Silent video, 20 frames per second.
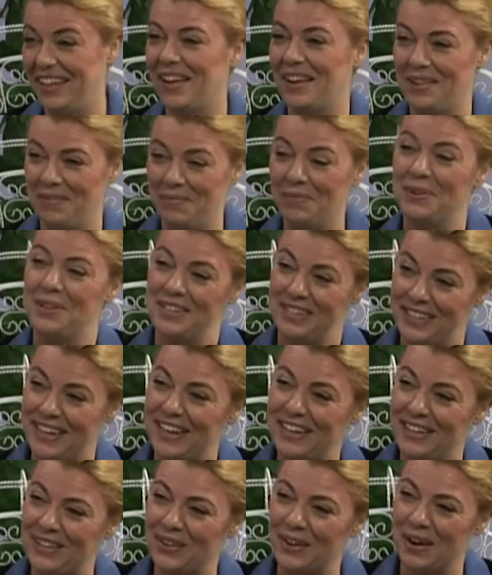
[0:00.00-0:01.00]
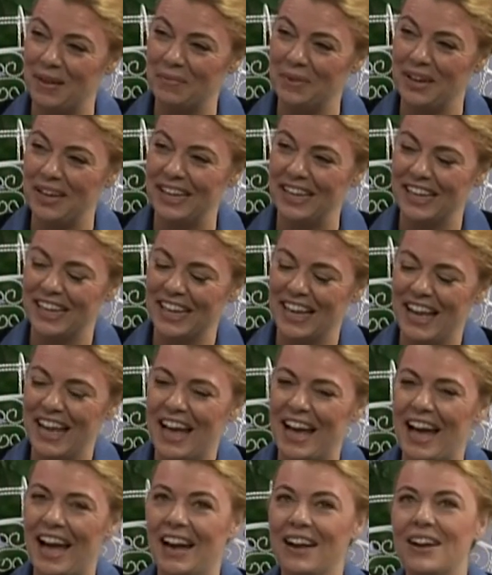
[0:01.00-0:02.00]
I appreciate you coming.
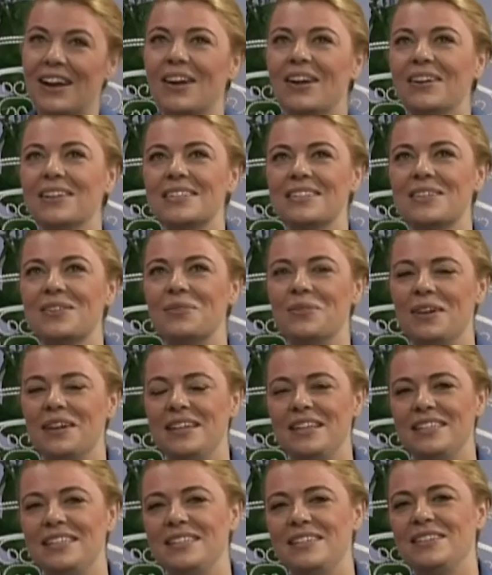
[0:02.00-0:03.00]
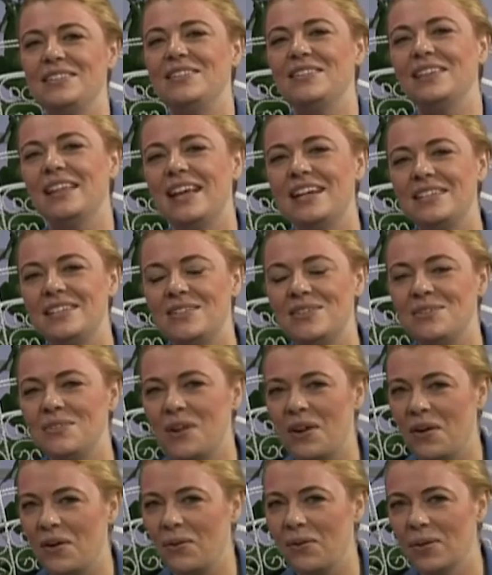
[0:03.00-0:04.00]
I also wanted to let you
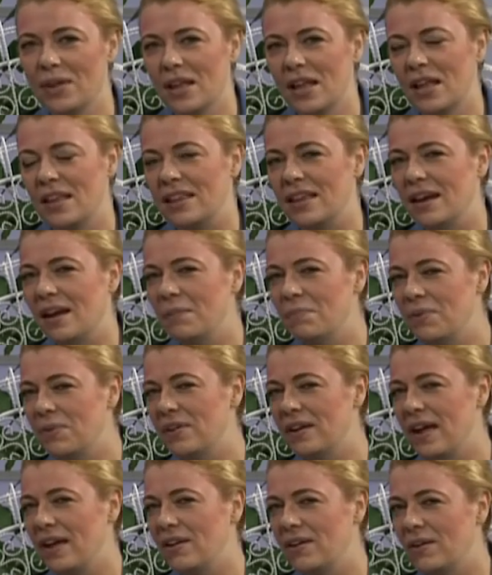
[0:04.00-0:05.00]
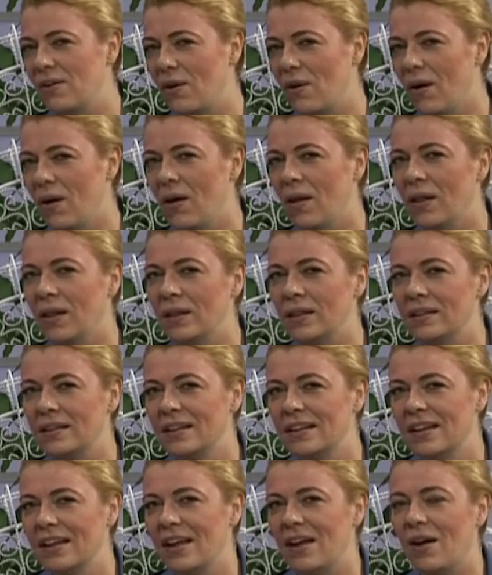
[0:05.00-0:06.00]
know that I put out a call
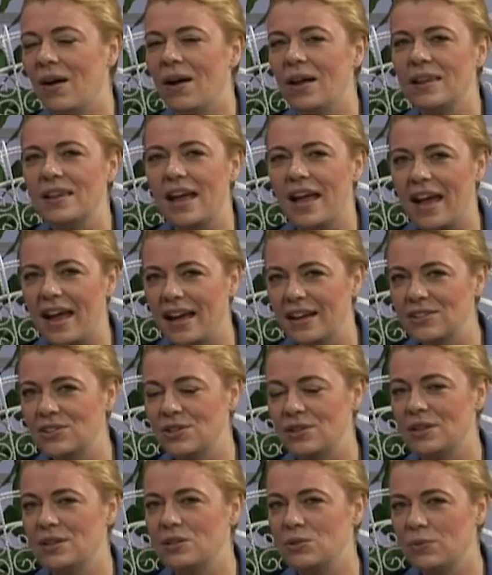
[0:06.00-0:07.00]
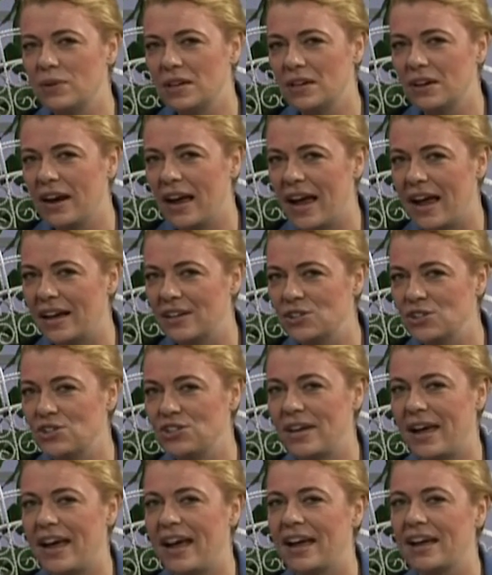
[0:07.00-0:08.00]
on the Twitter
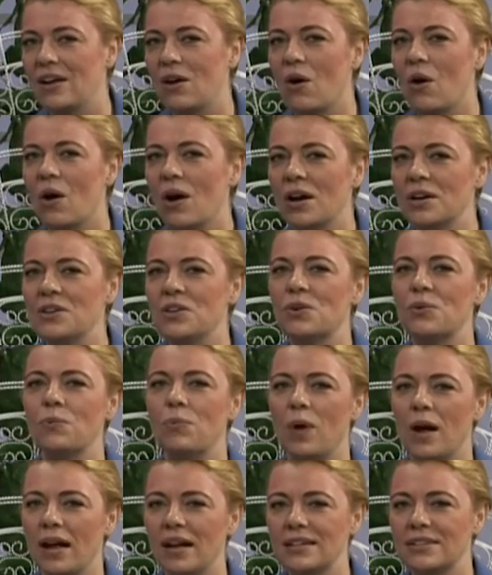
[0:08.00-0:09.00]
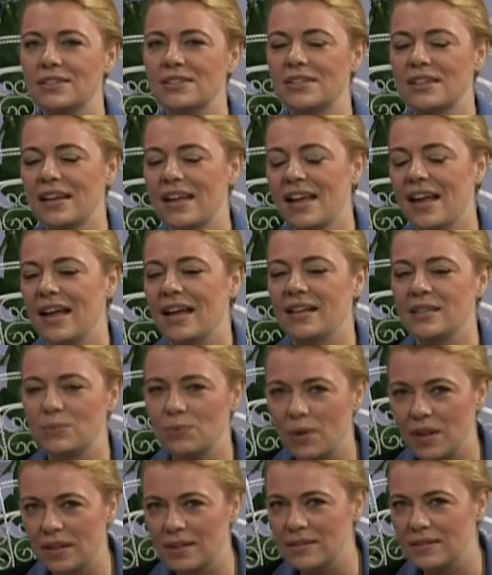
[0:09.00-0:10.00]
hashtag #OnYourWatch, as
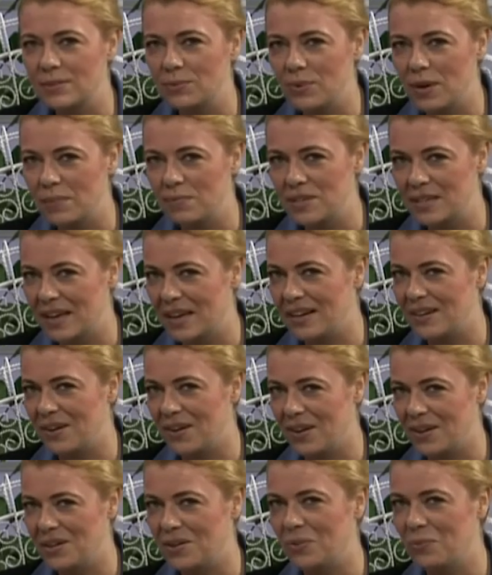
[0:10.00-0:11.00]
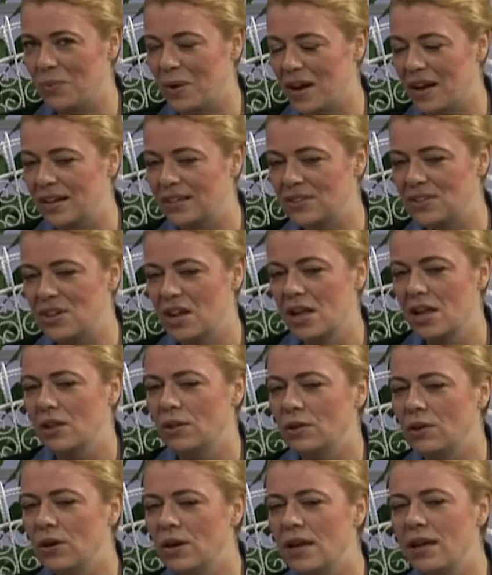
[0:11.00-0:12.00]
well as the website On Your Watch,
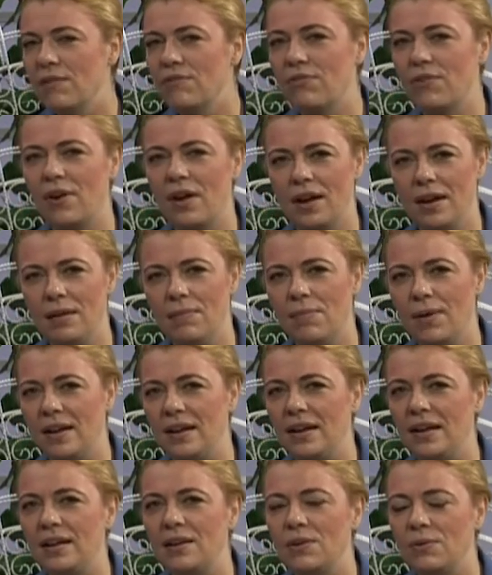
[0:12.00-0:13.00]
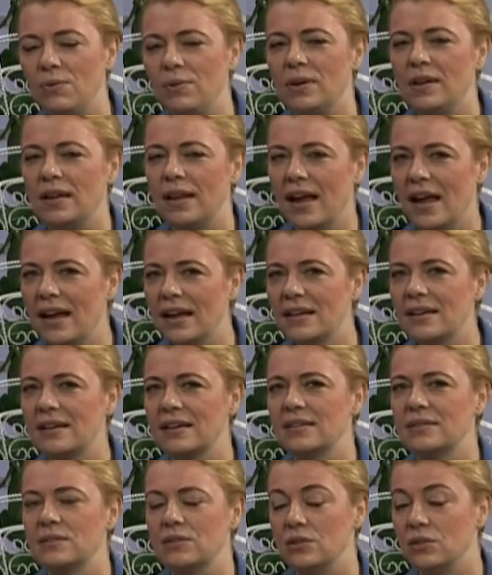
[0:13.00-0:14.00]
looking for anybody who would like
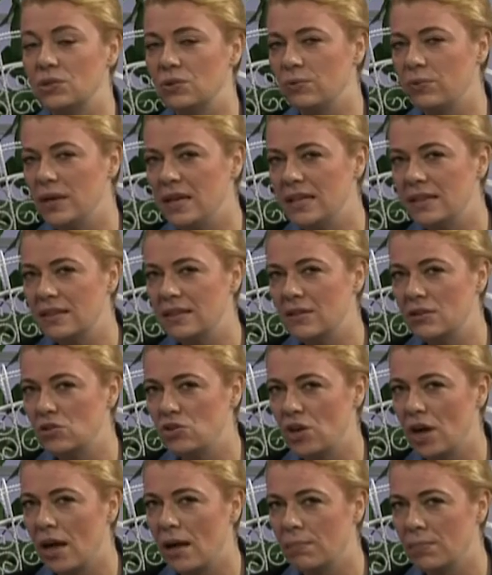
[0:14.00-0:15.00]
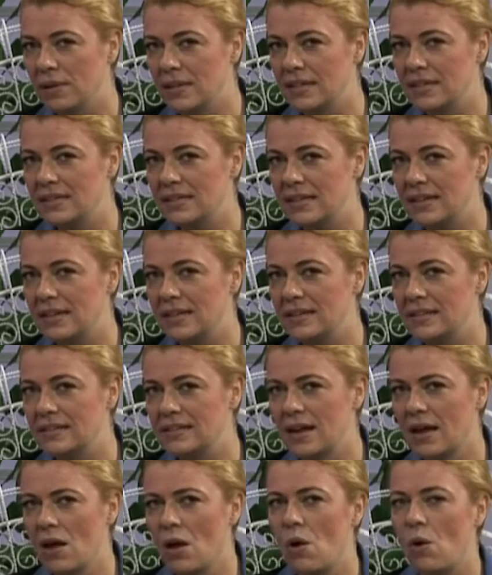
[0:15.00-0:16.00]
to tweet their job listings
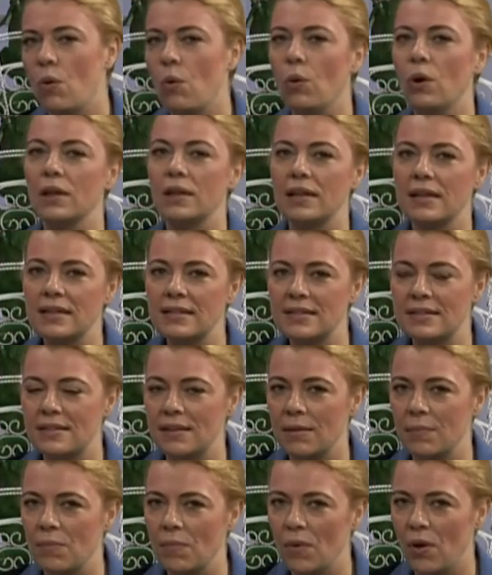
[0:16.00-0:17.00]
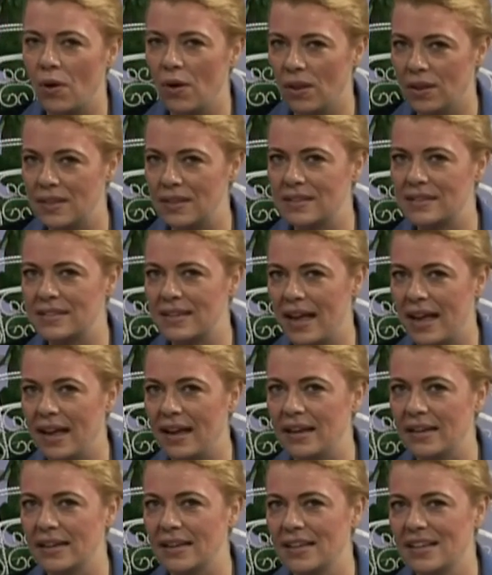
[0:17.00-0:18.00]
or list them on the
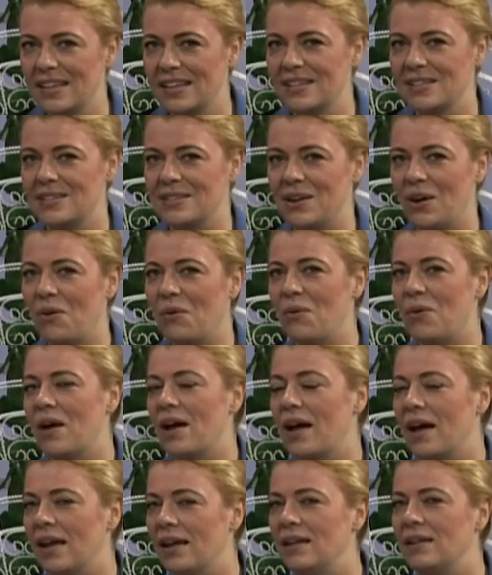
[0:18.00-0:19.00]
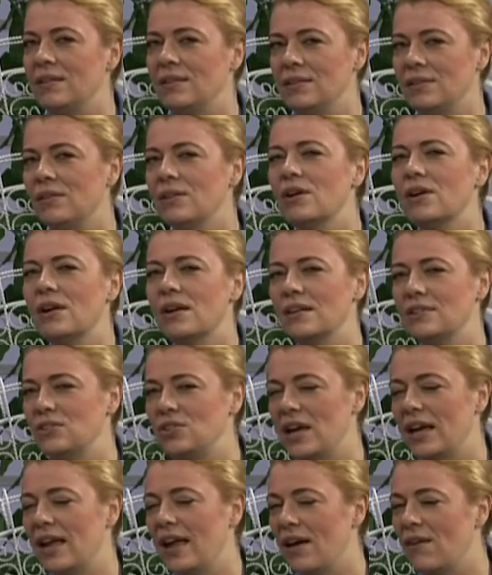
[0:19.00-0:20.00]
site. So
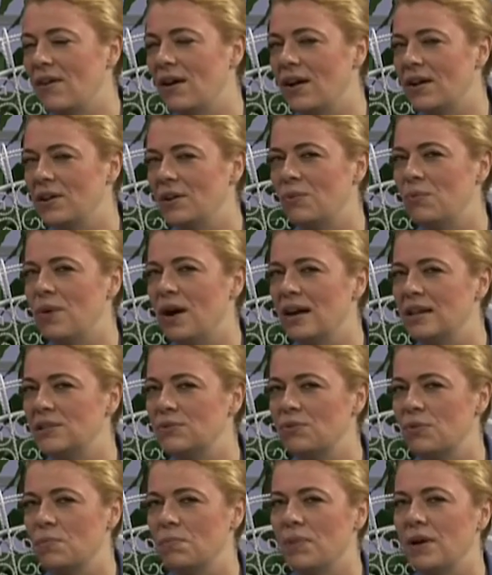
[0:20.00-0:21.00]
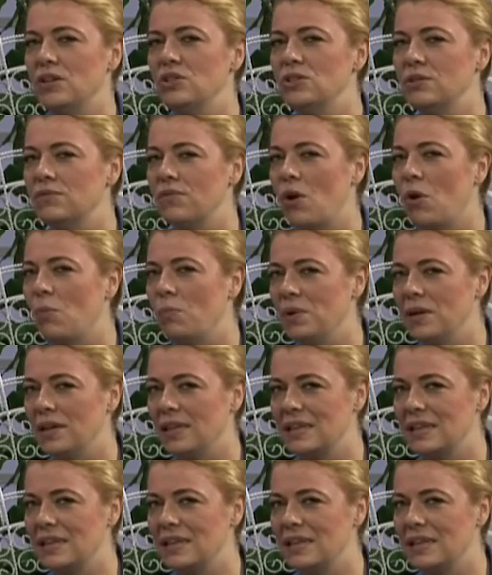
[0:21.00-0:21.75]
check out On Your Watch for a bunch of open